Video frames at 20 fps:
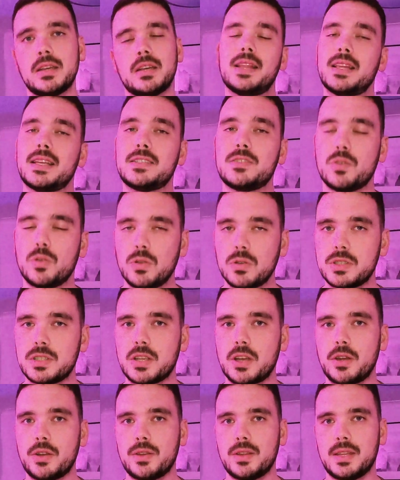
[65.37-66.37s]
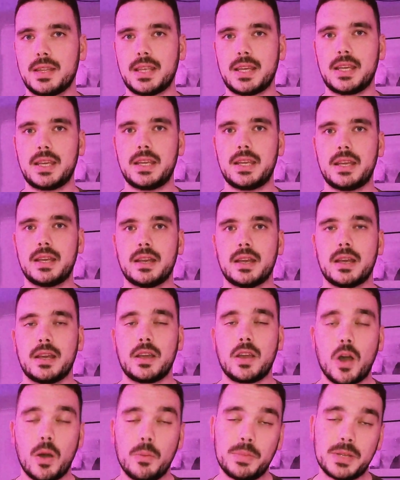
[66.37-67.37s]
And there's also the
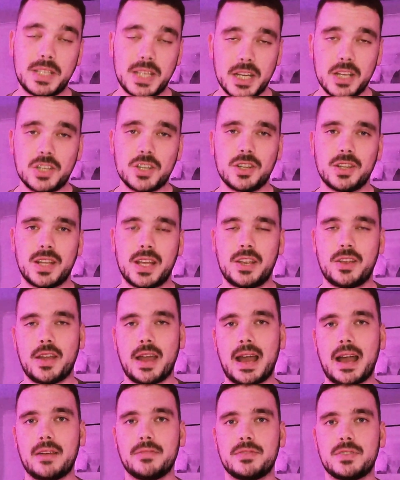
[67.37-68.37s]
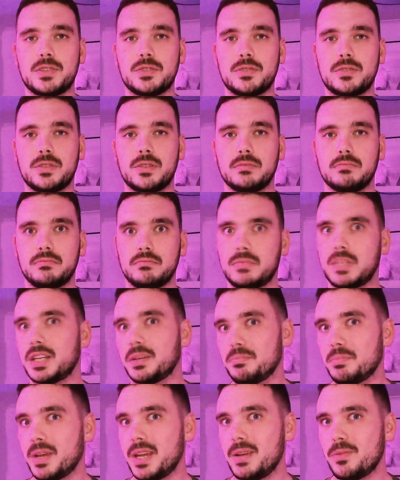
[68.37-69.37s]
competition that you have to
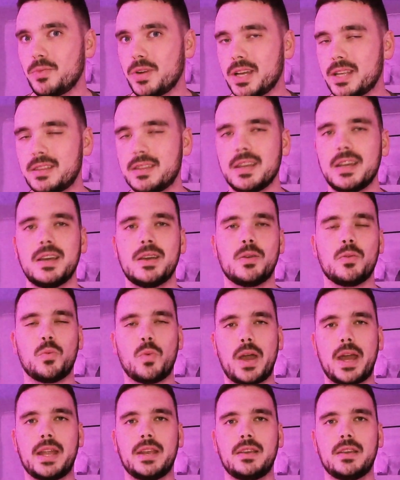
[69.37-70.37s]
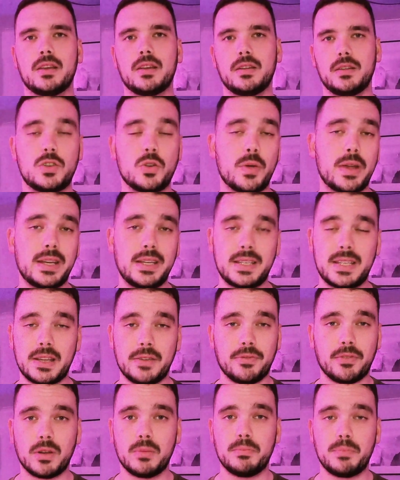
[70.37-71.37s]
compete with when doing
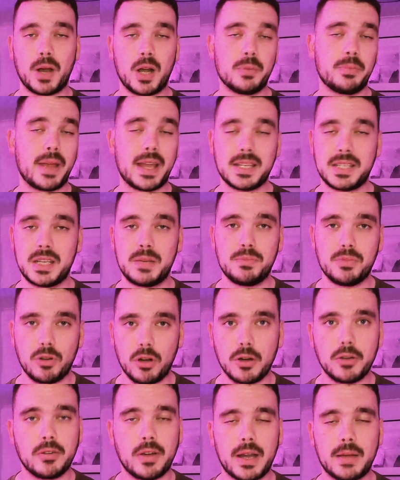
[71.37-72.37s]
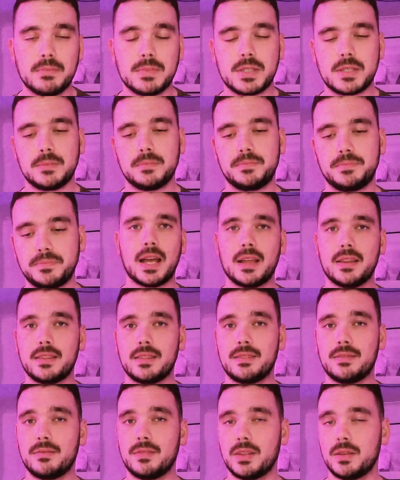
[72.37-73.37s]
different bug bounty programs.
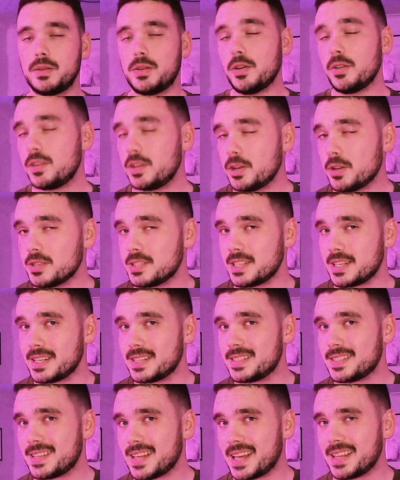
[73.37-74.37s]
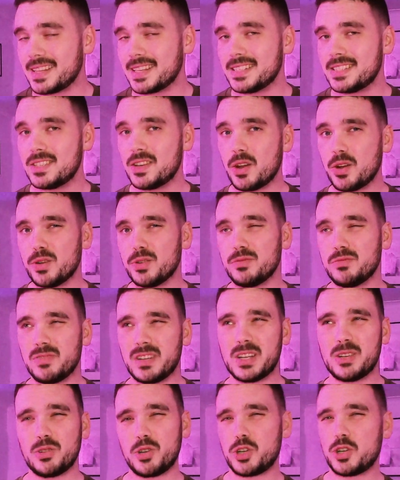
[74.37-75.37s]
Now, the good news is that there's no
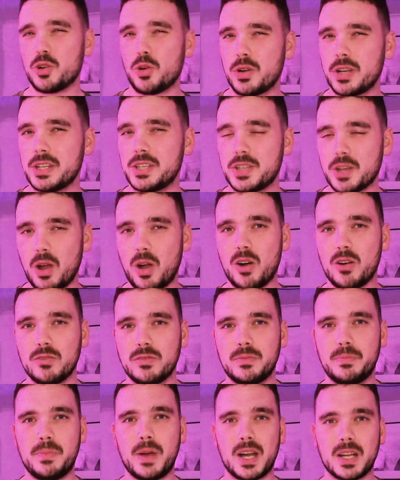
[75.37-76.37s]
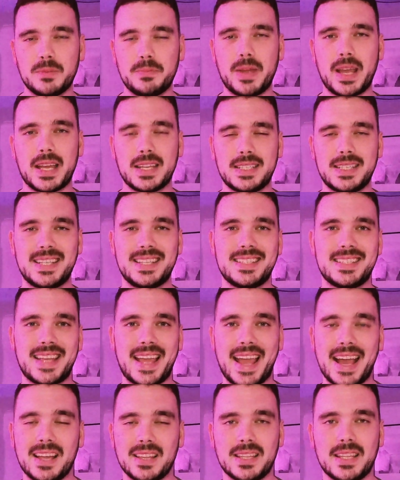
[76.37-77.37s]
real shortage of bug
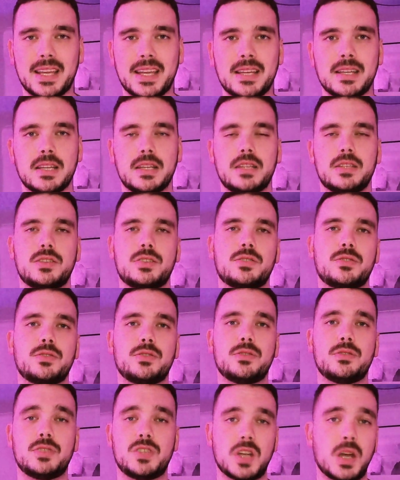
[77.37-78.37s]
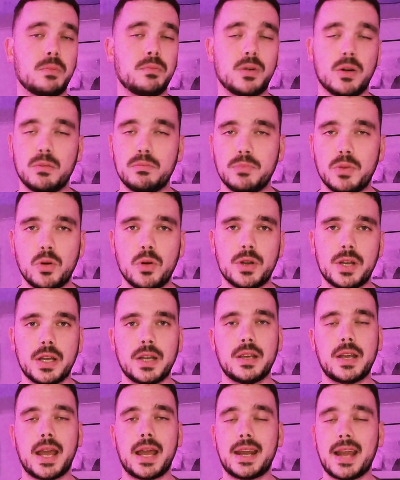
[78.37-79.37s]
bounties out there to jump on board
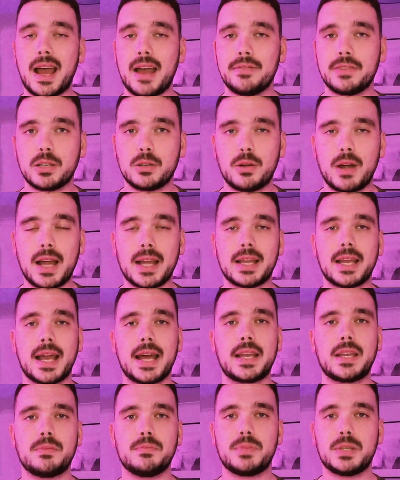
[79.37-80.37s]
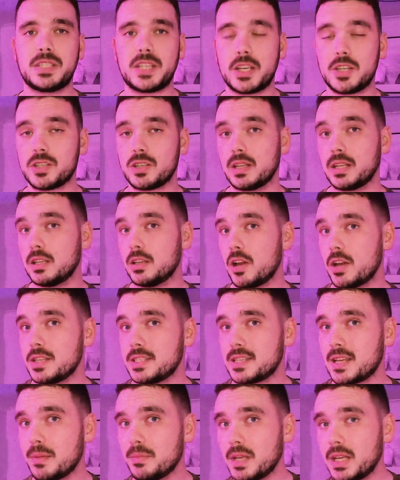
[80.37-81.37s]
and have a crack at and potentially learn
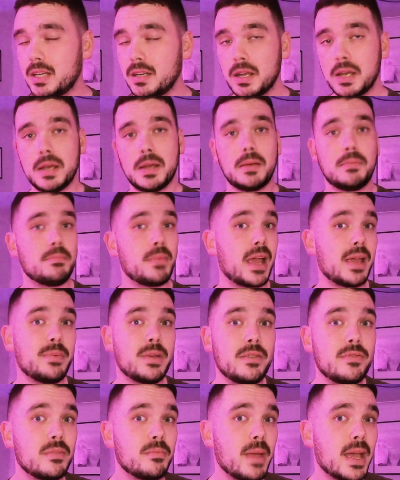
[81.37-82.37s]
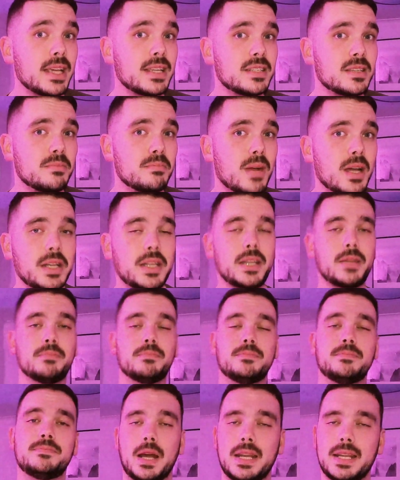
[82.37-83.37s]
something, maybe even make some money.
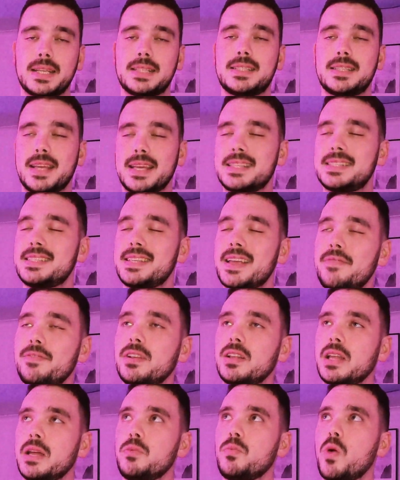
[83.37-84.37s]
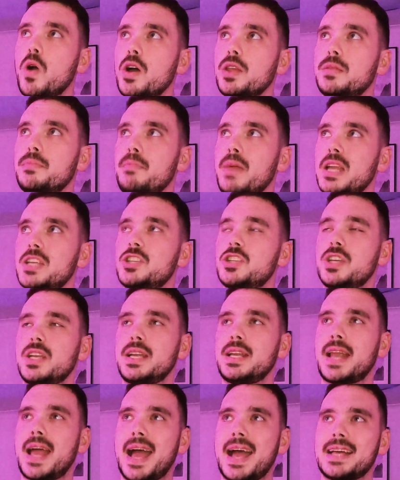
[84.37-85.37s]
But it's definitely worth
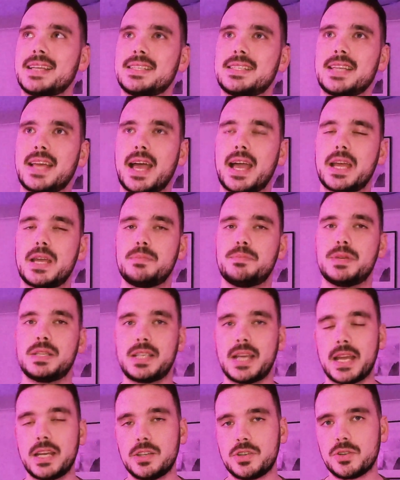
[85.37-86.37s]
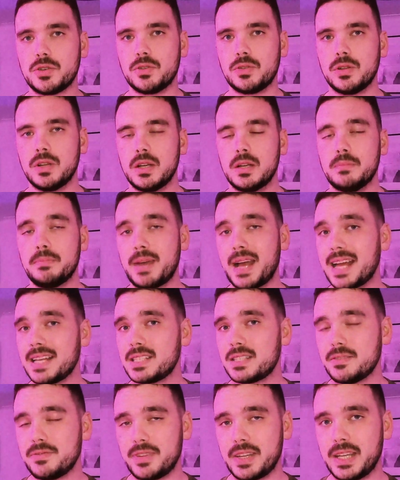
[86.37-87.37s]
mentioning as a potential
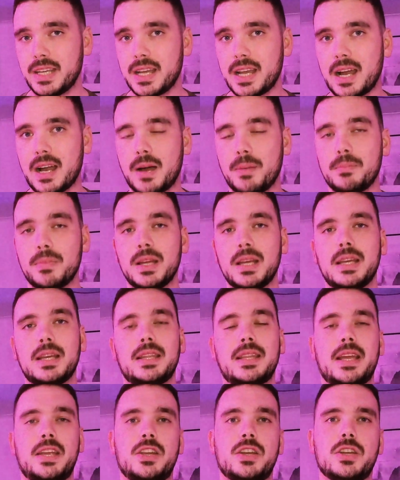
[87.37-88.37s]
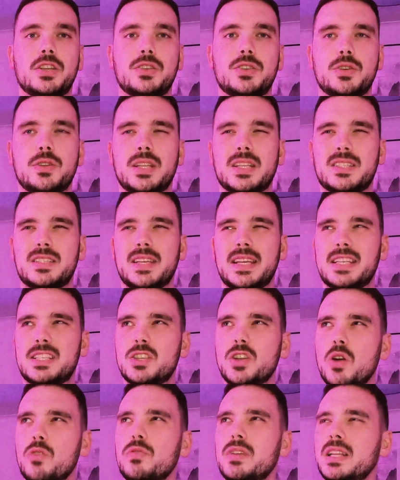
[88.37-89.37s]
passive income that you can do.
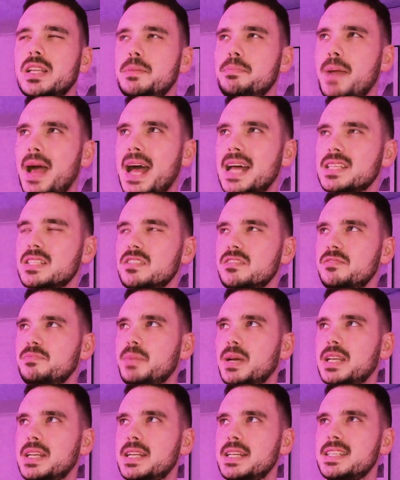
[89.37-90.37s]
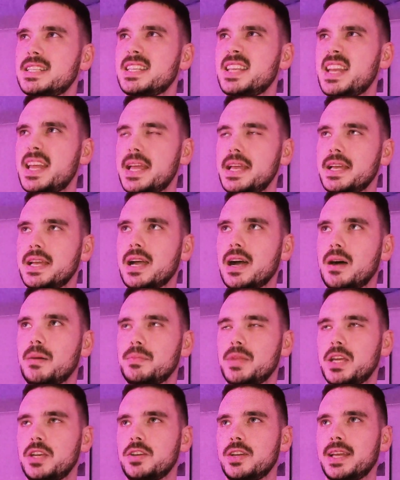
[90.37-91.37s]
It's not really passive, but it is an
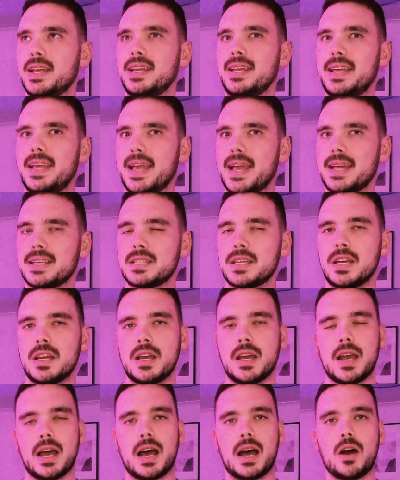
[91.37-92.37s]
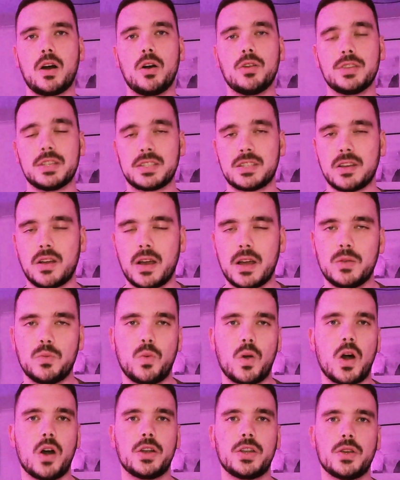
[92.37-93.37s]
income that you can get on the side
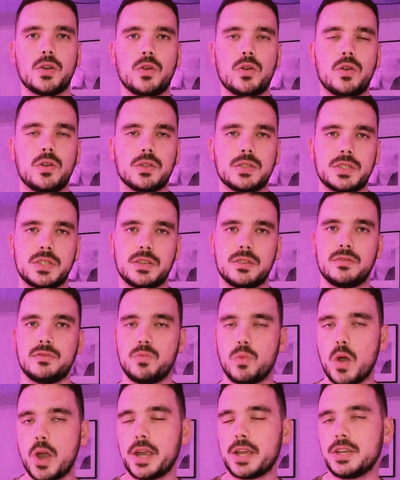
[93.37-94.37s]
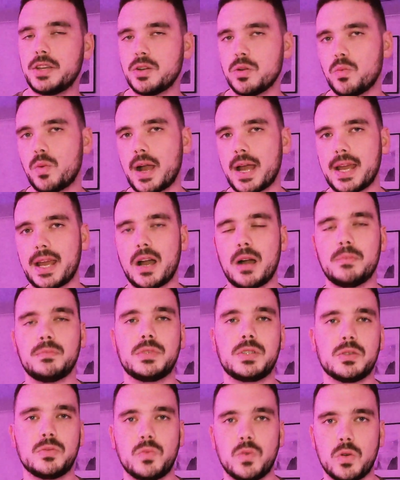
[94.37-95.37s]
while you're sort of working your way
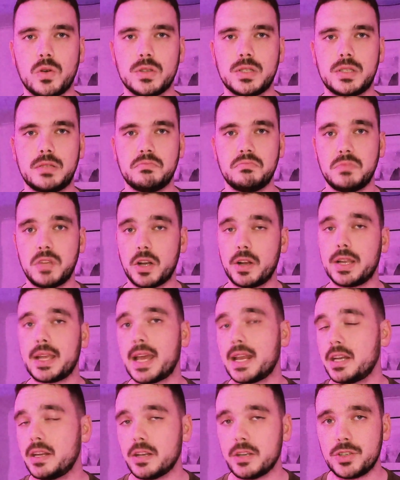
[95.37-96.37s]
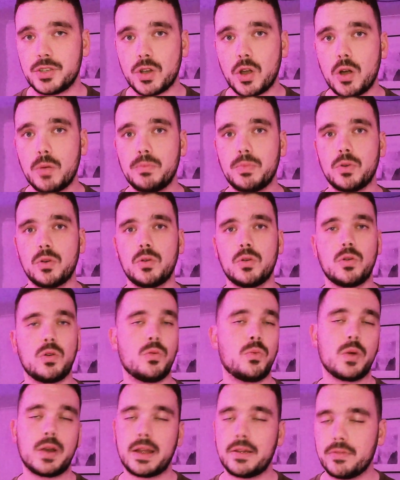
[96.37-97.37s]
up towards getting a job
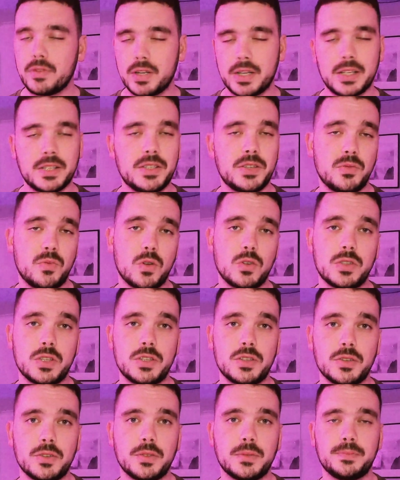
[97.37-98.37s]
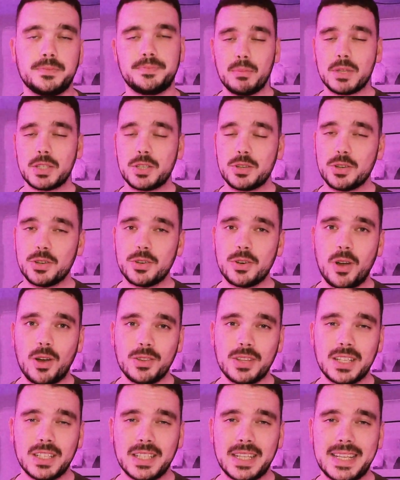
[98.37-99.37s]
or whatever it is you want to do. Number two
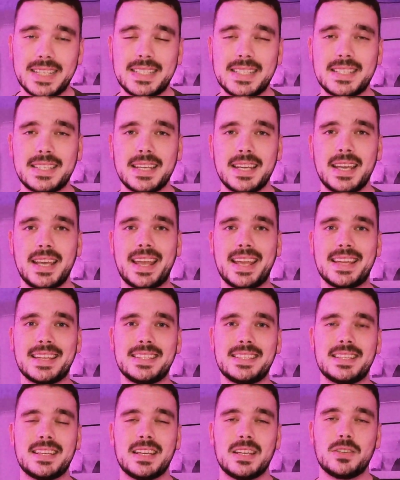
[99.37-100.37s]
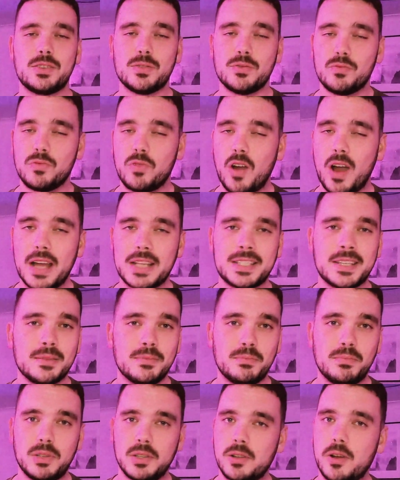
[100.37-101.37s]
on the list is to write
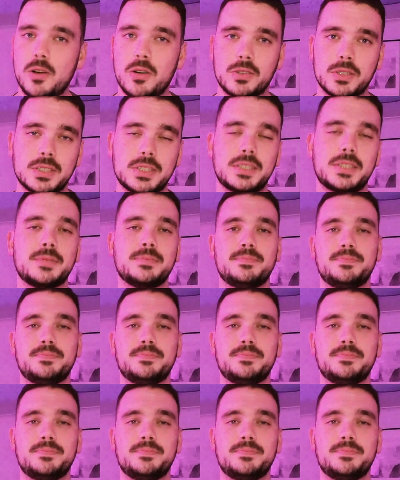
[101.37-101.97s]
blogs.